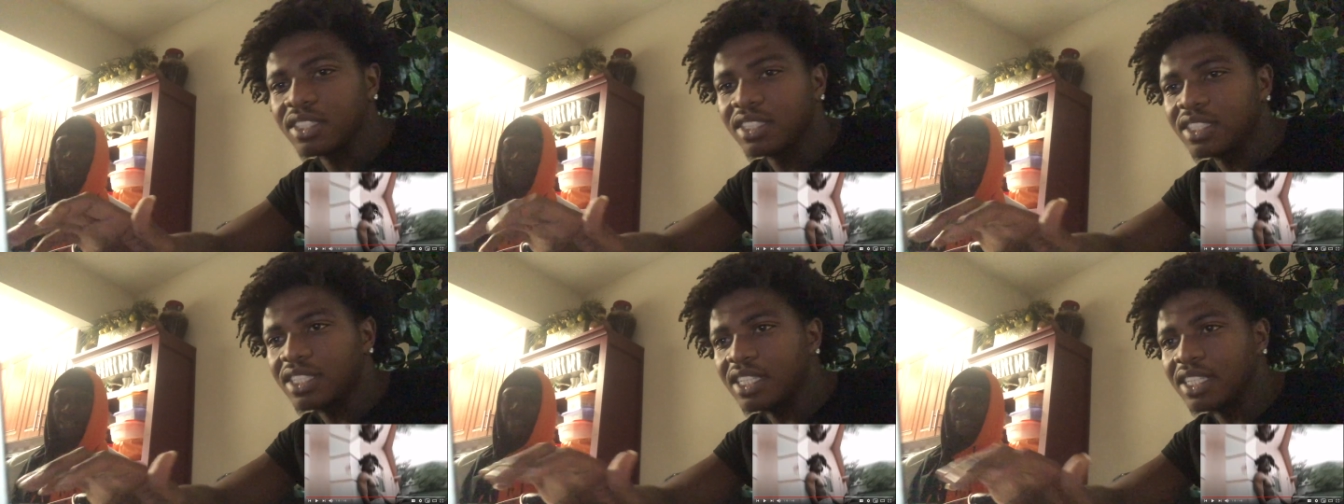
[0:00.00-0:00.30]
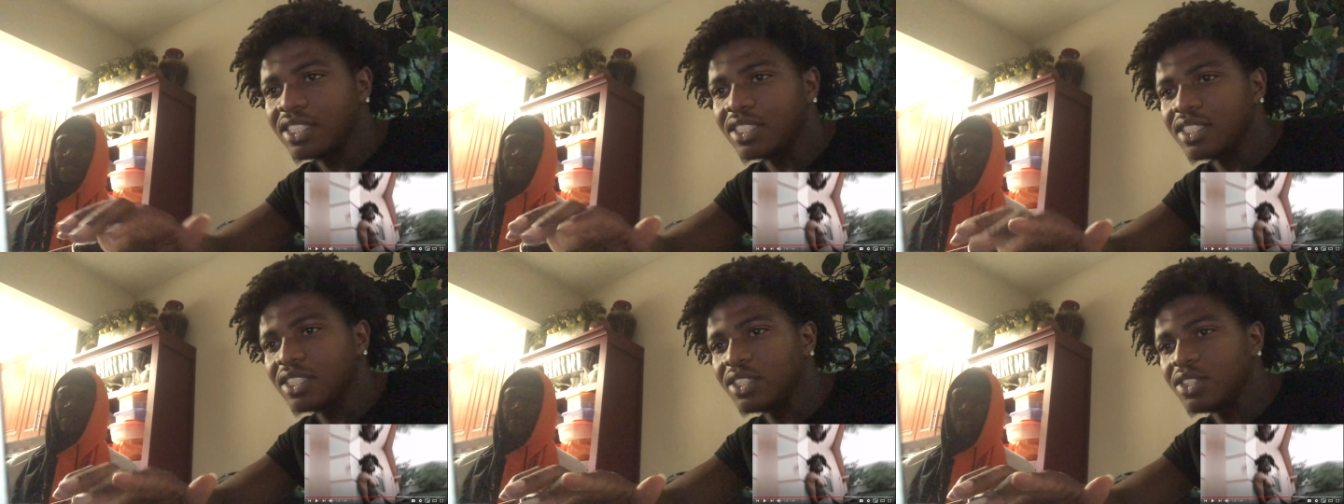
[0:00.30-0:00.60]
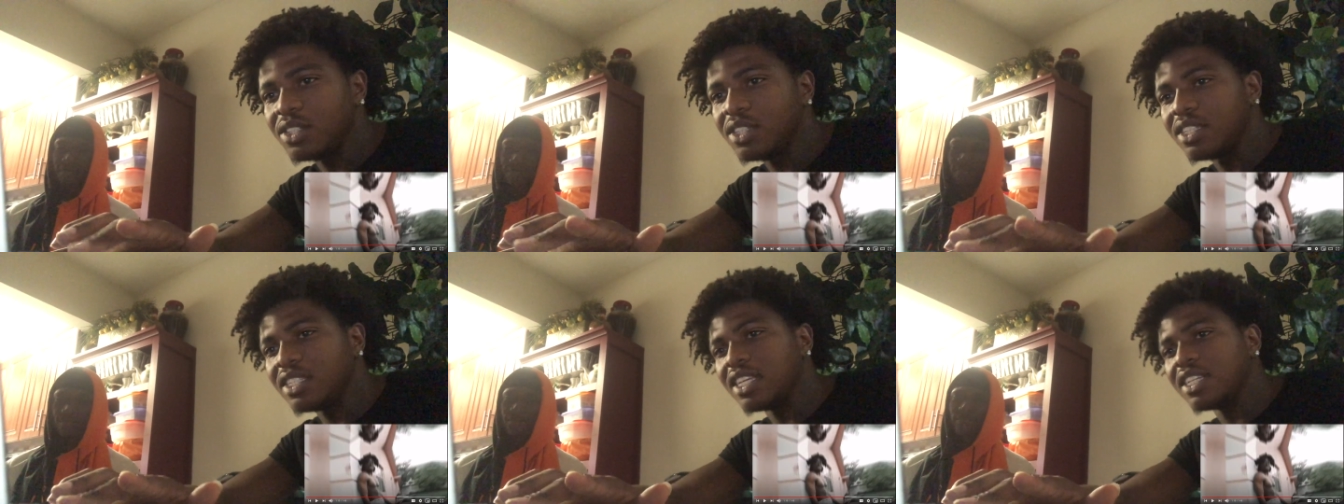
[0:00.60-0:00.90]
That's,
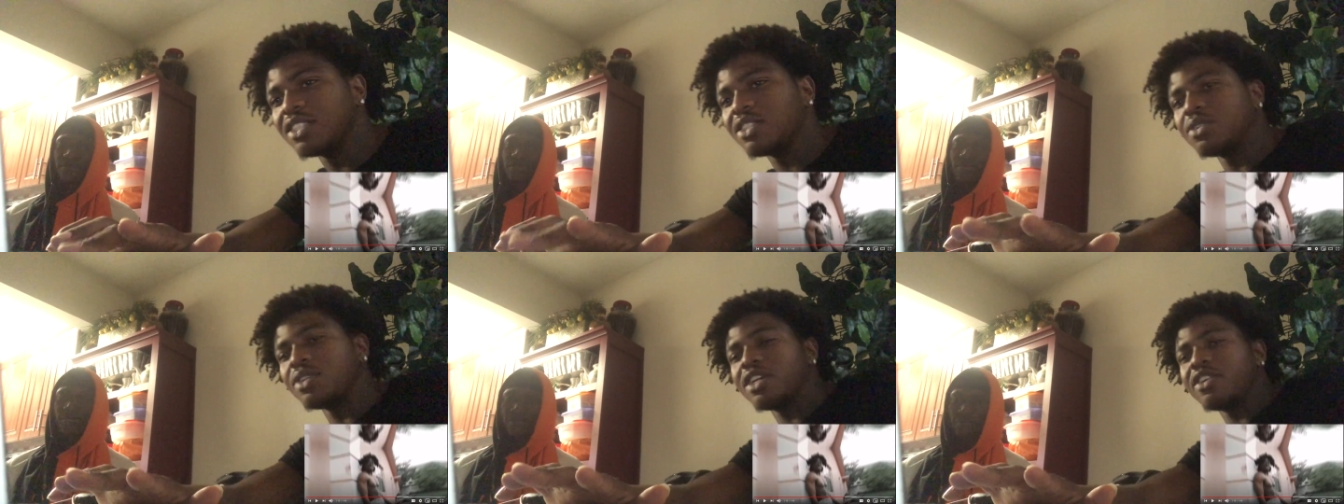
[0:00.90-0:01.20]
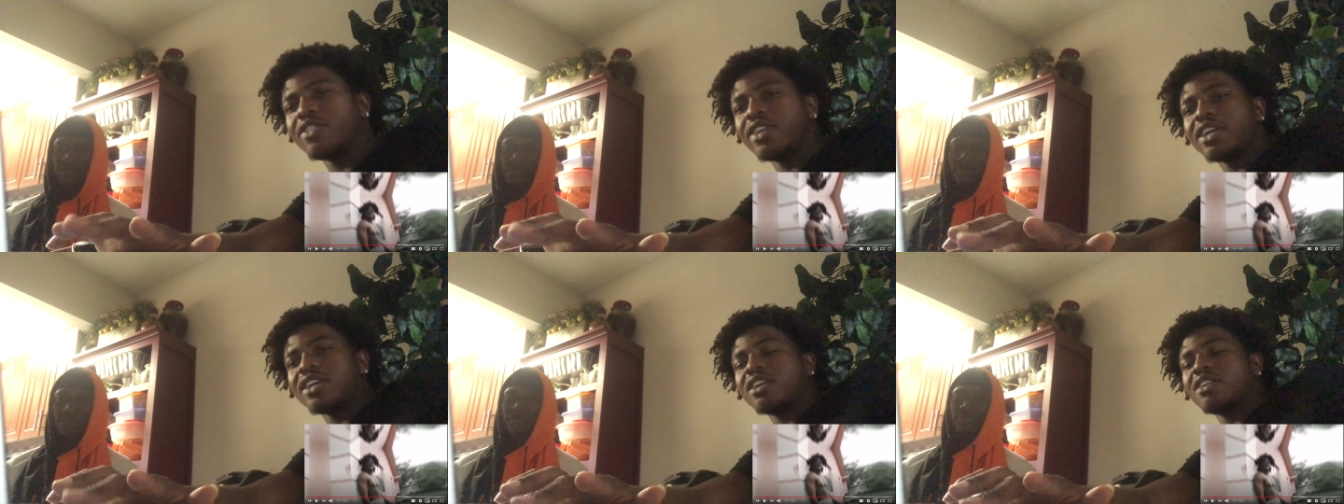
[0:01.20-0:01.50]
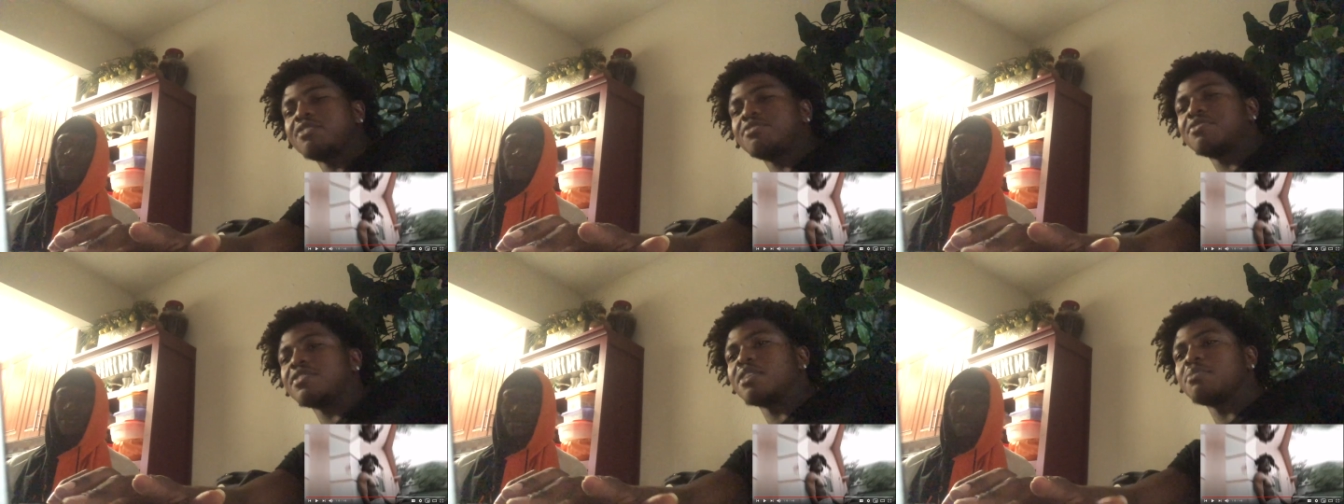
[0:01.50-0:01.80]
that's your hit right here,
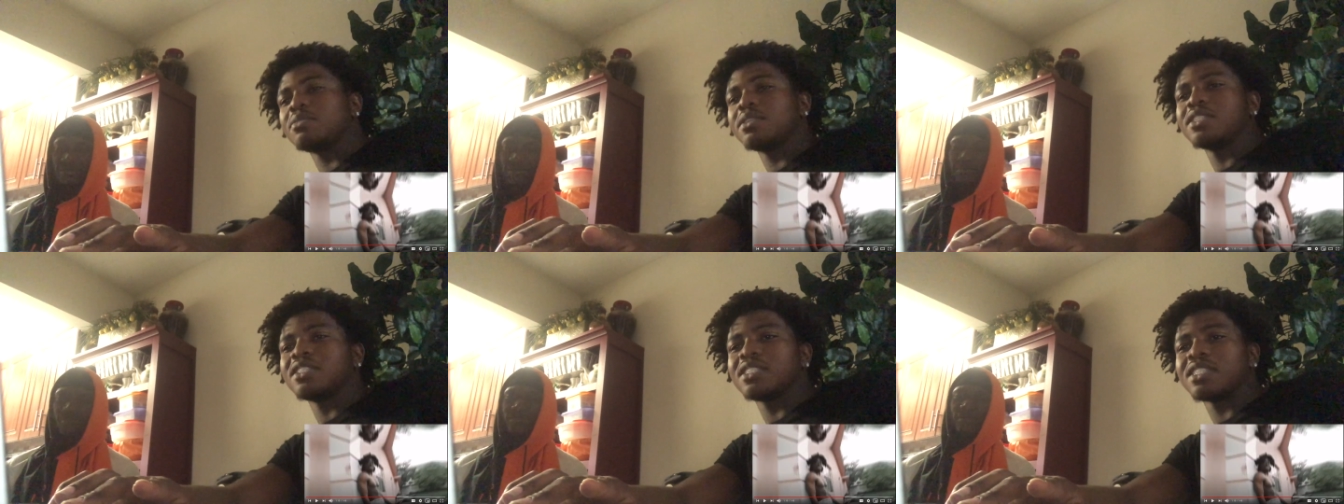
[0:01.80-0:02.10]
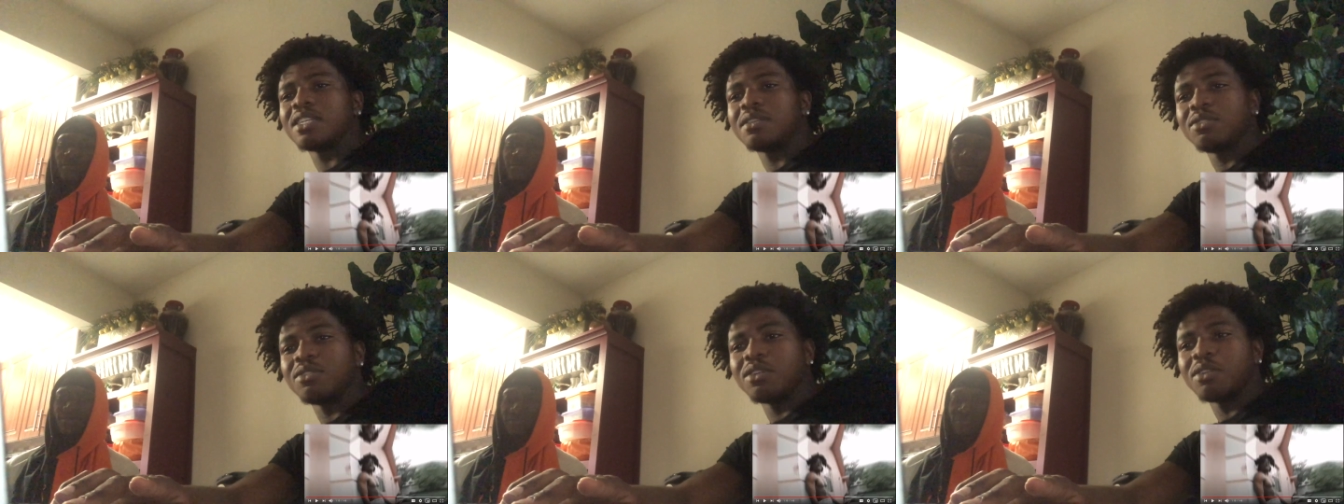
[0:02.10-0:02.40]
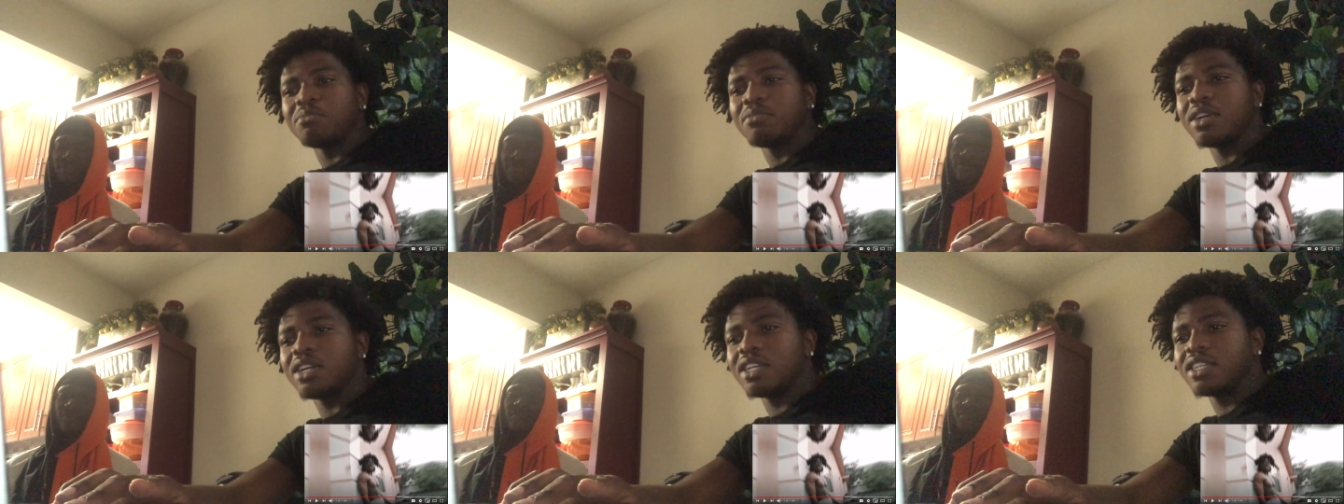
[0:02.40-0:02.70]
for me. Just keep going
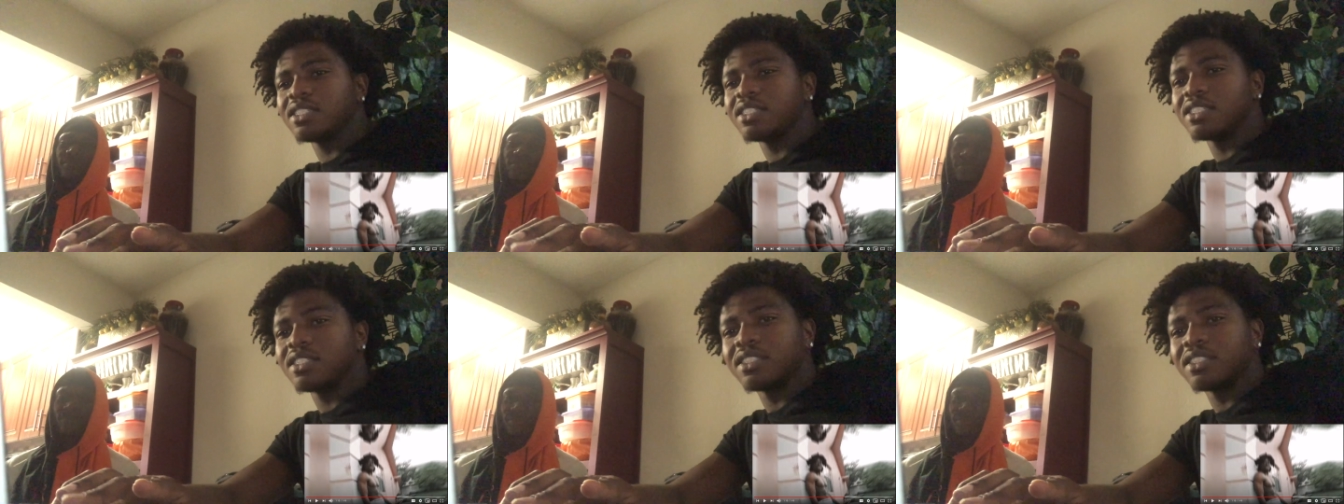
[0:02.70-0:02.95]
crazy.